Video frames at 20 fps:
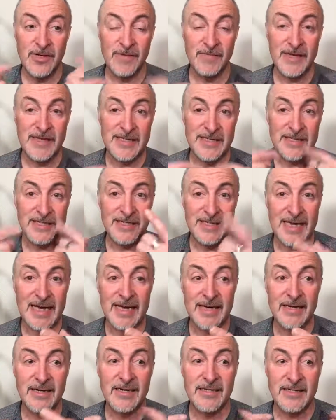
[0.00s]
giving to
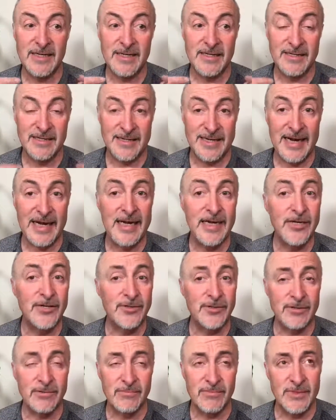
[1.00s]
get is a
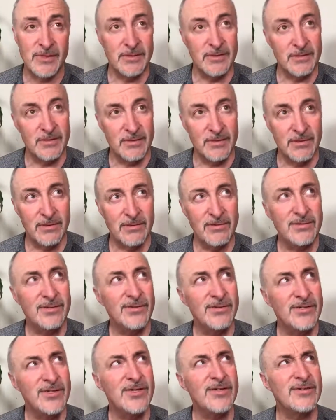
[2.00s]
dangerous no no no
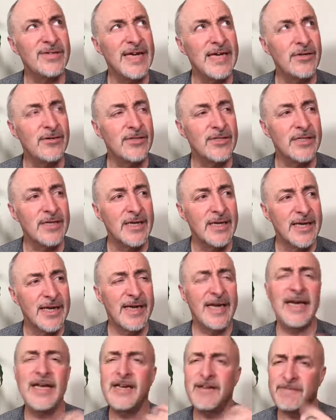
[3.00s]
no it's not dangerous
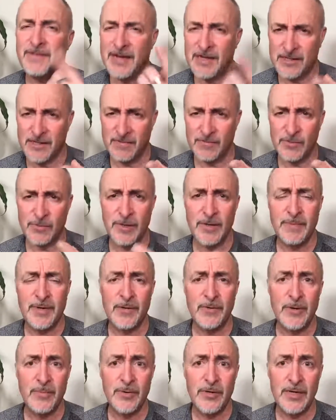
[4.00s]
ineffective is probably a
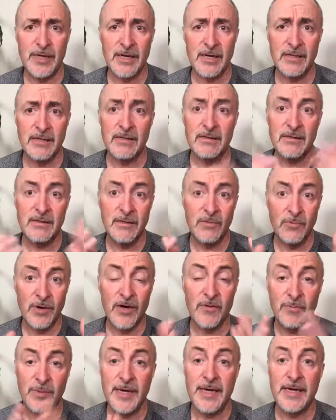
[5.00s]
better way of putting it way
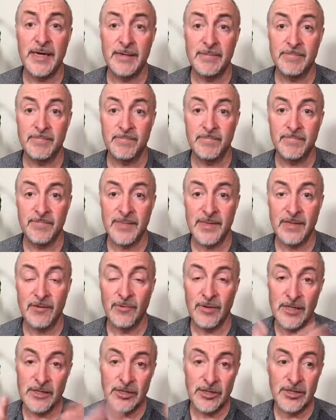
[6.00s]
of playing
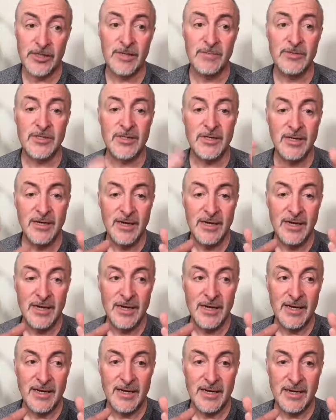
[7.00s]
relationships
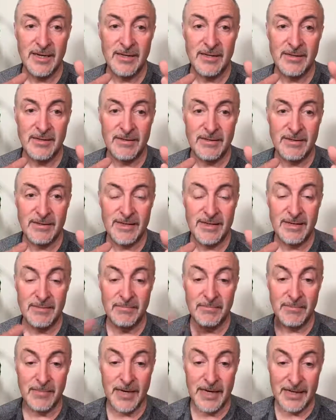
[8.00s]

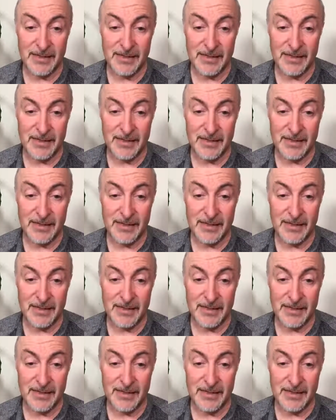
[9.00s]
in my